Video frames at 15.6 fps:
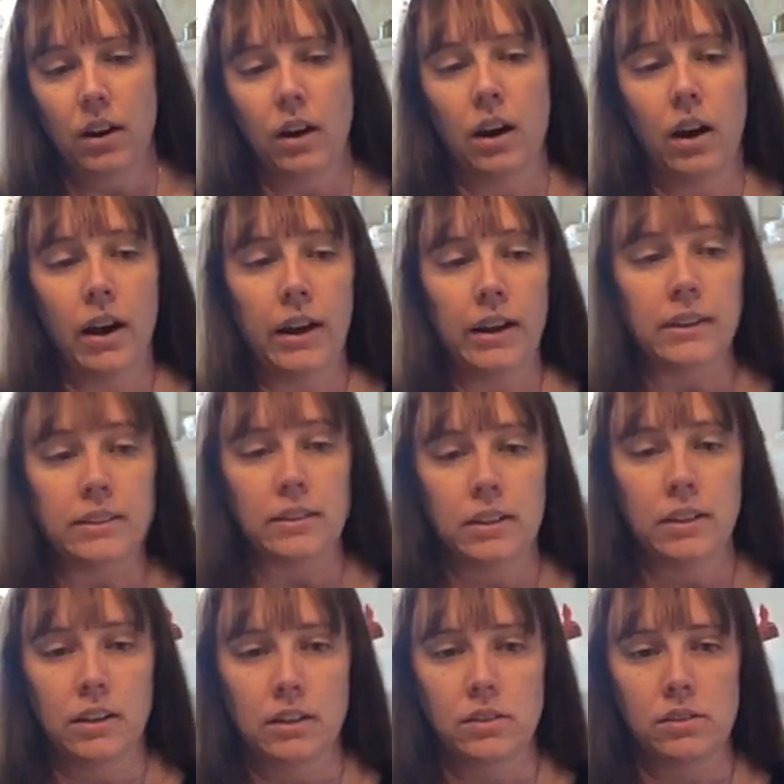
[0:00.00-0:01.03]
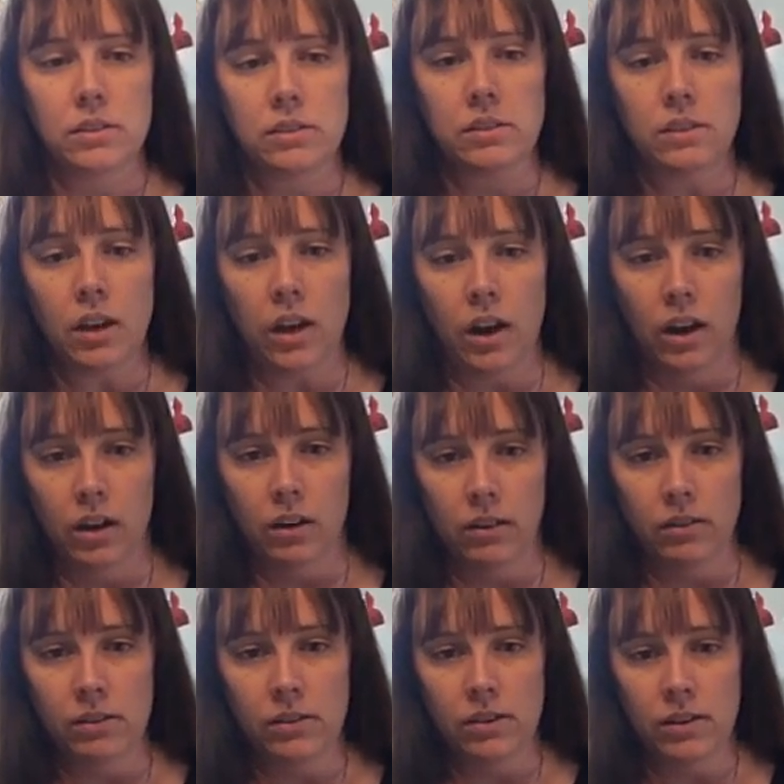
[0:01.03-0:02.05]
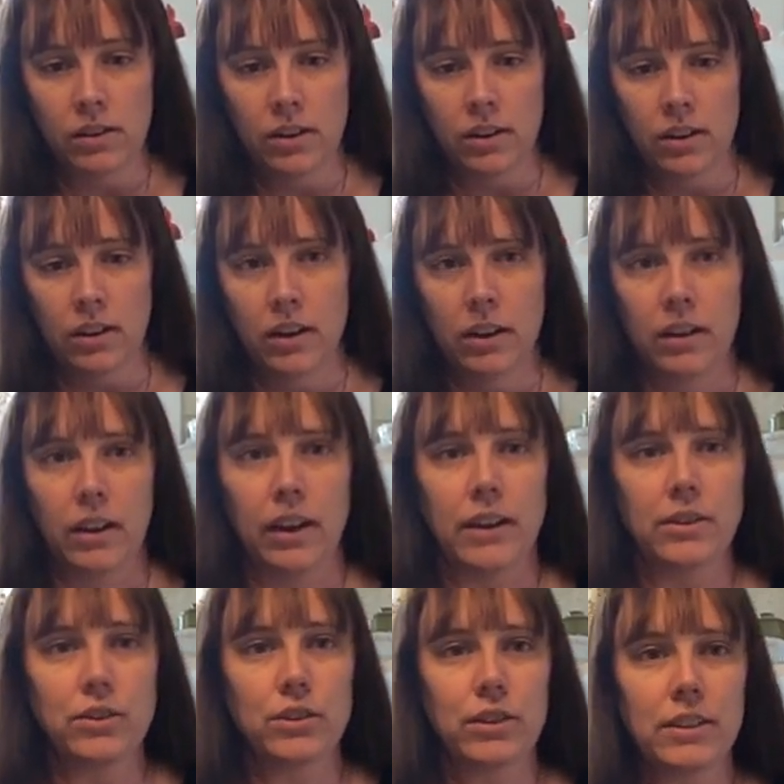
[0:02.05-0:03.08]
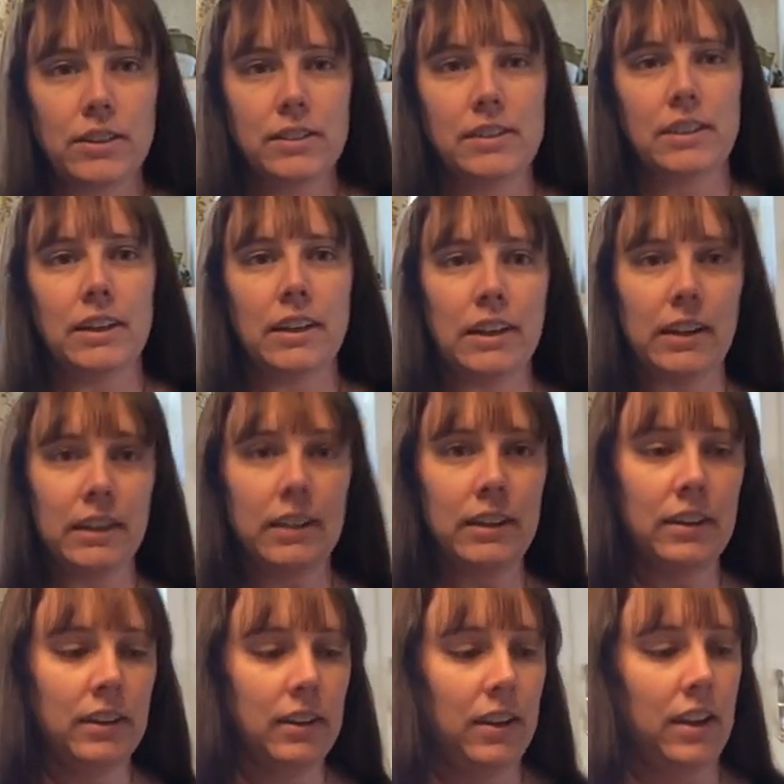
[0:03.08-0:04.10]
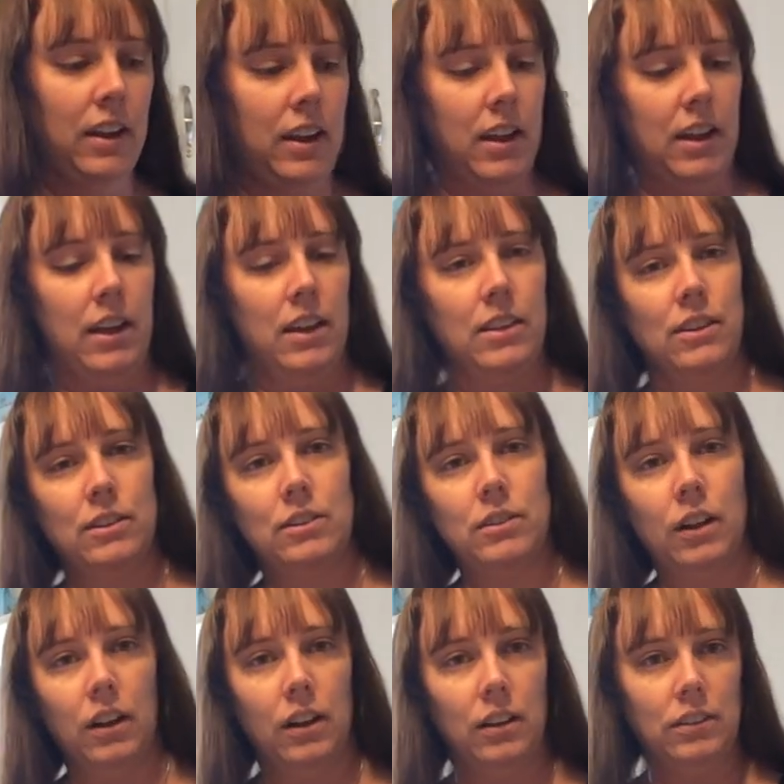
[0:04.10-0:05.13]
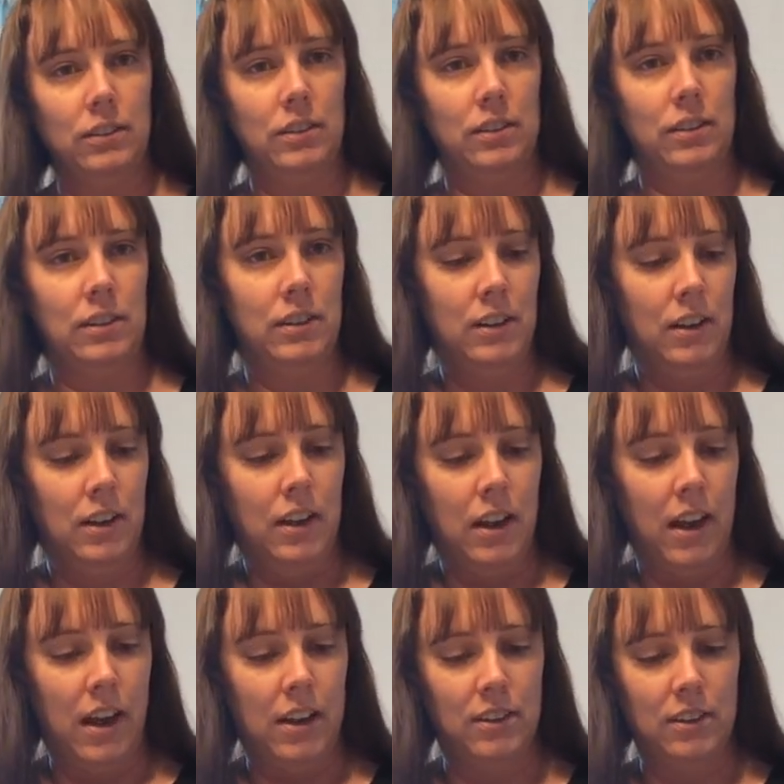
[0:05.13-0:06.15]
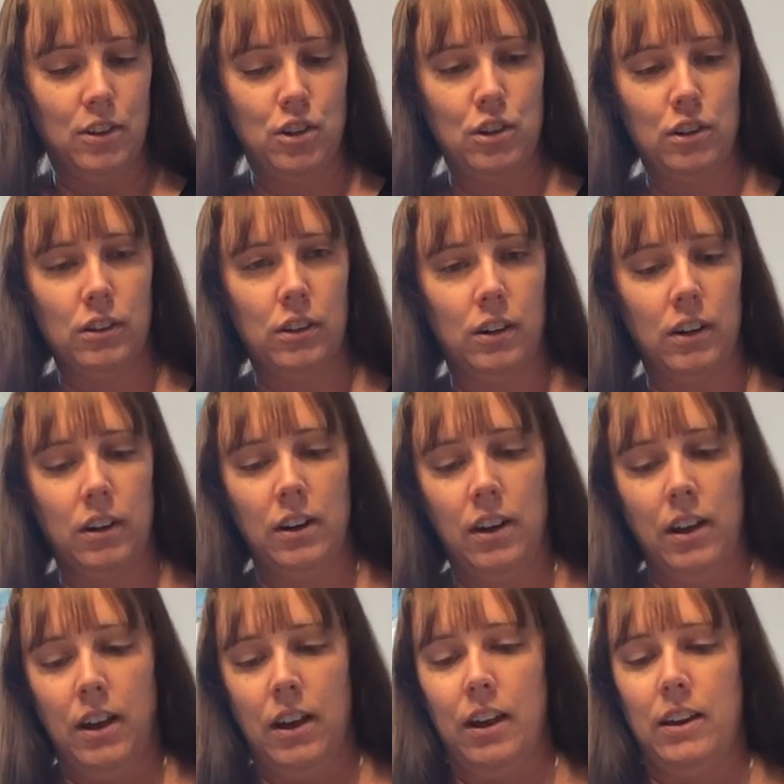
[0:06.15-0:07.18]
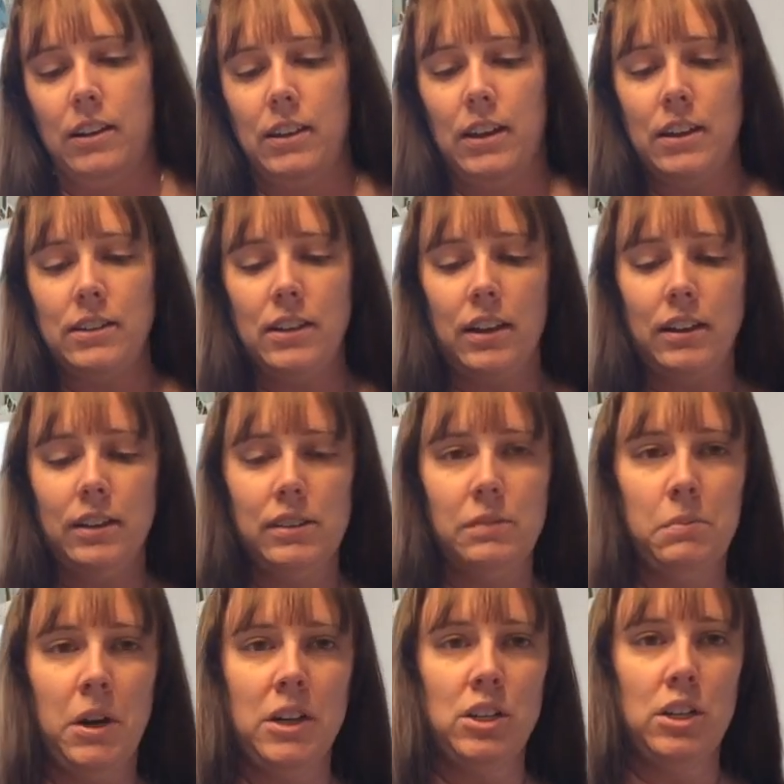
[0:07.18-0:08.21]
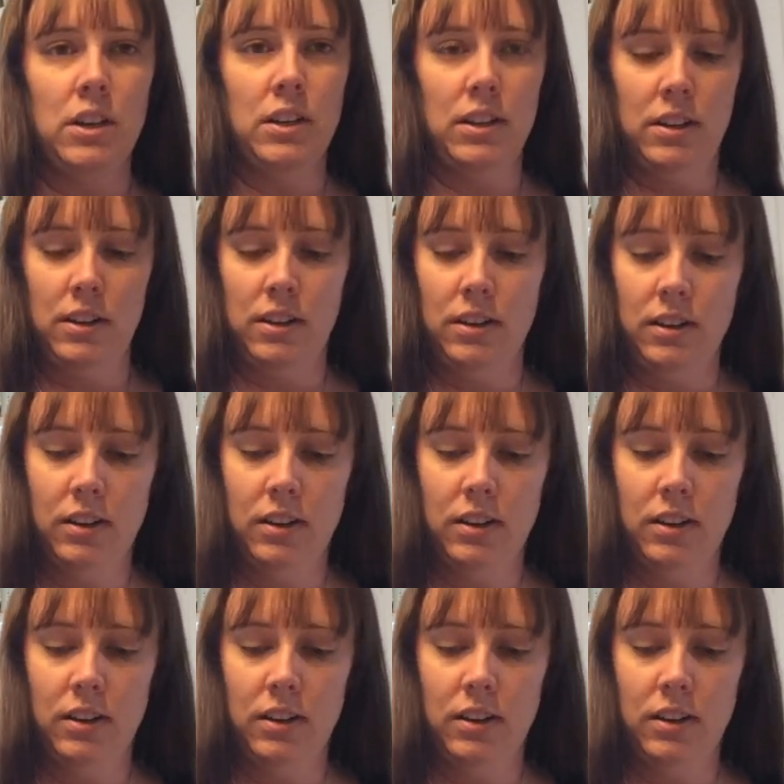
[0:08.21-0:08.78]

Alright, so as you can see, in the salt and the sugar, you can't tell as much in